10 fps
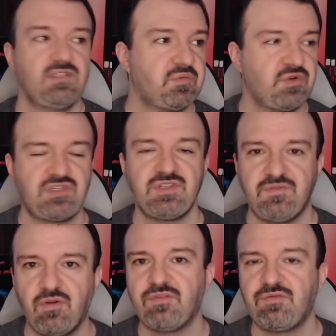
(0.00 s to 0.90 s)
to push to
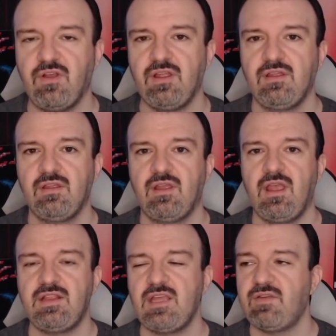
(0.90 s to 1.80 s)
the forefront,
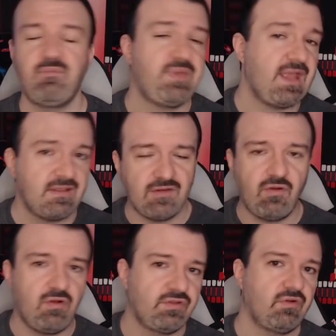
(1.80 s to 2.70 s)
and they've abandoned
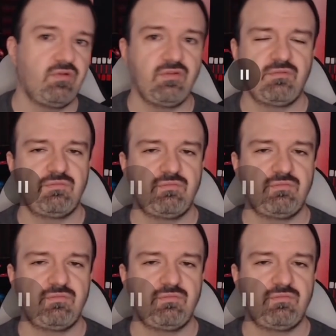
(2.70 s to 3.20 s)
all their old...